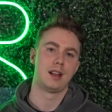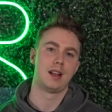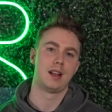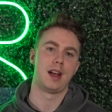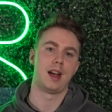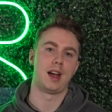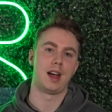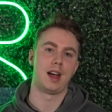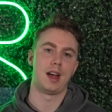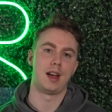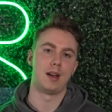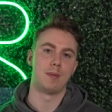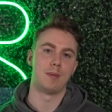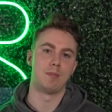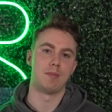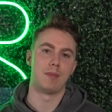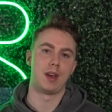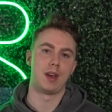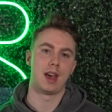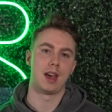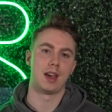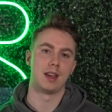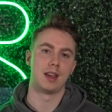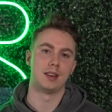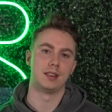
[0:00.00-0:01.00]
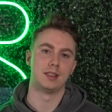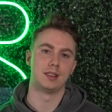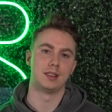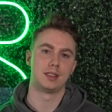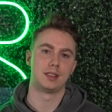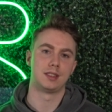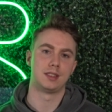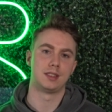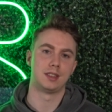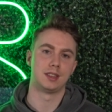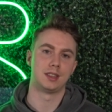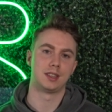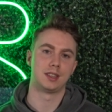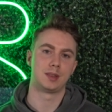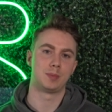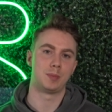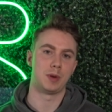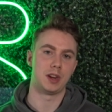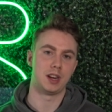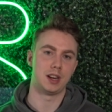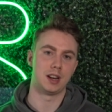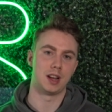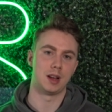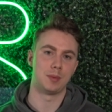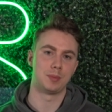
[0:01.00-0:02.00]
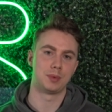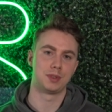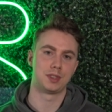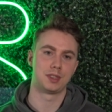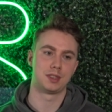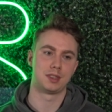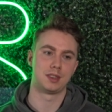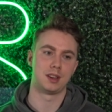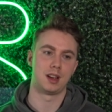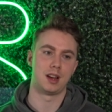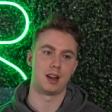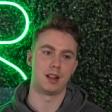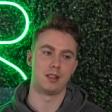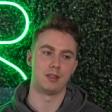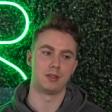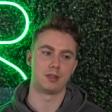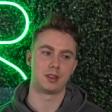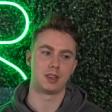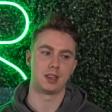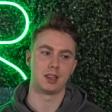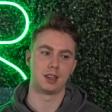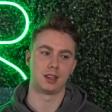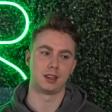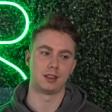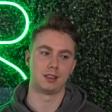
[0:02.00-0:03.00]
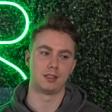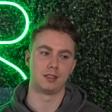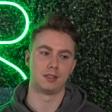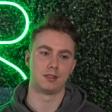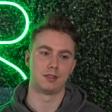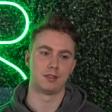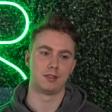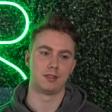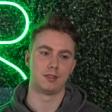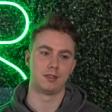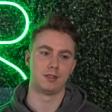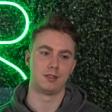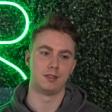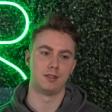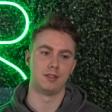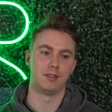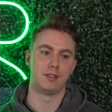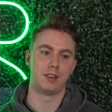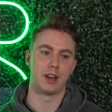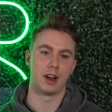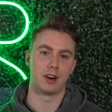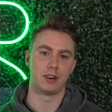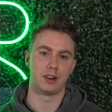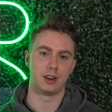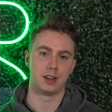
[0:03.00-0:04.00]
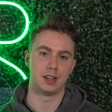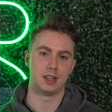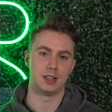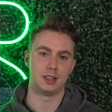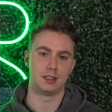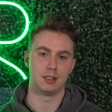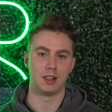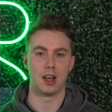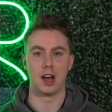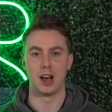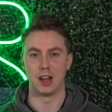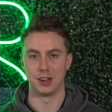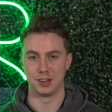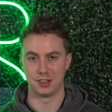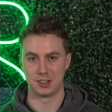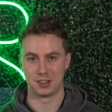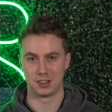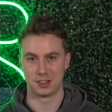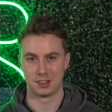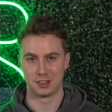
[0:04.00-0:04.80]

um, and the speedups are looking very large